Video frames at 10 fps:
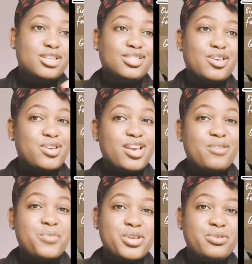So you
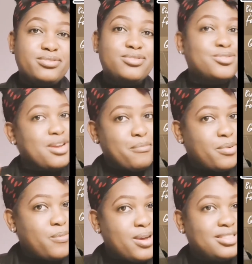can, when you do
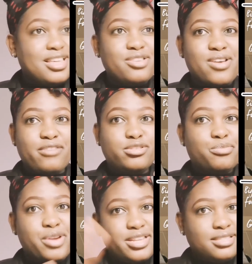number one, then you have to
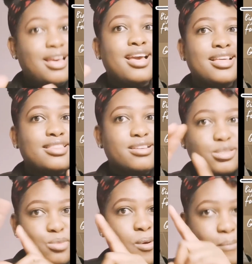press the
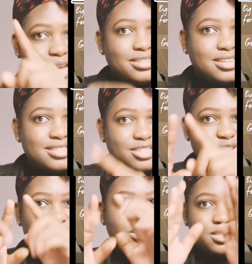small button that
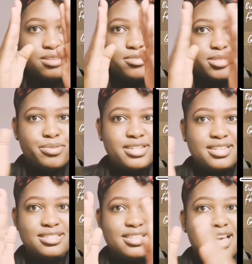shows these
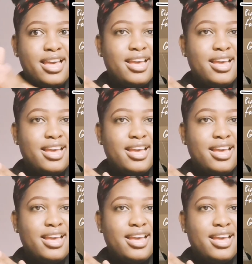buttons.